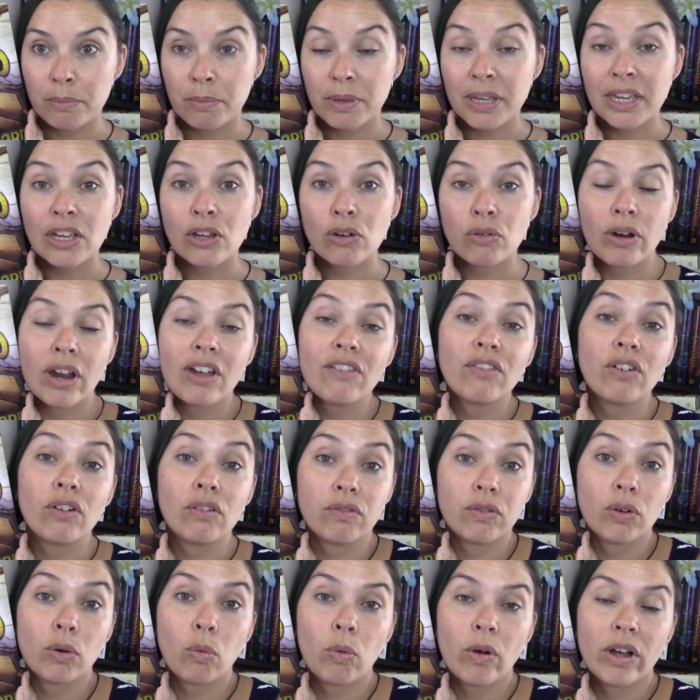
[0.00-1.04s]
being
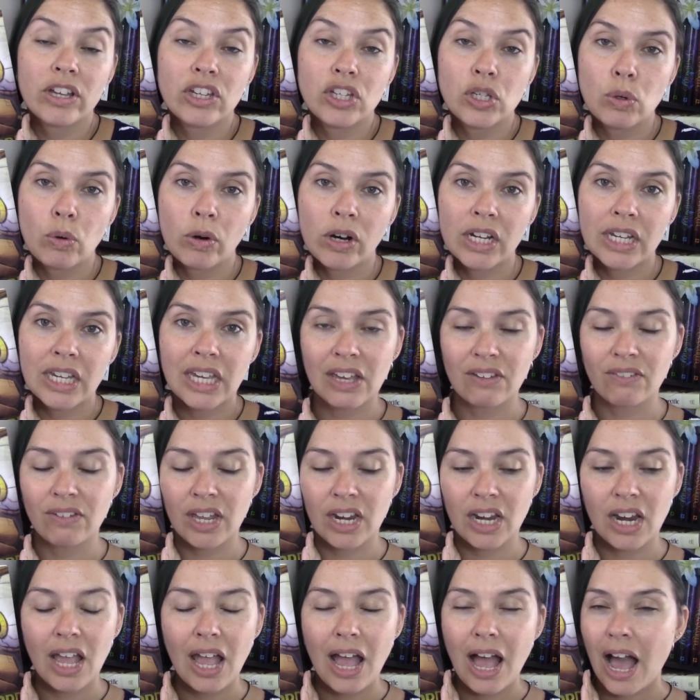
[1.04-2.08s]
grateful for what you are
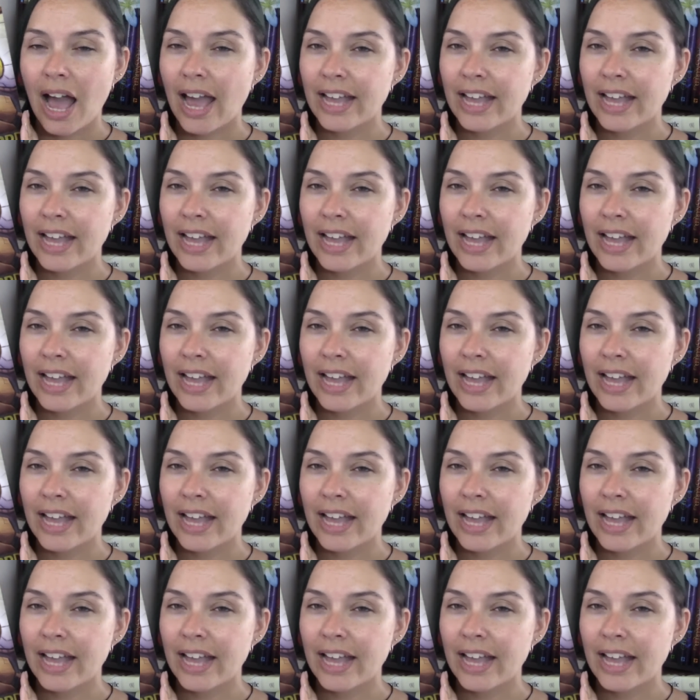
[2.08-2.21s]
given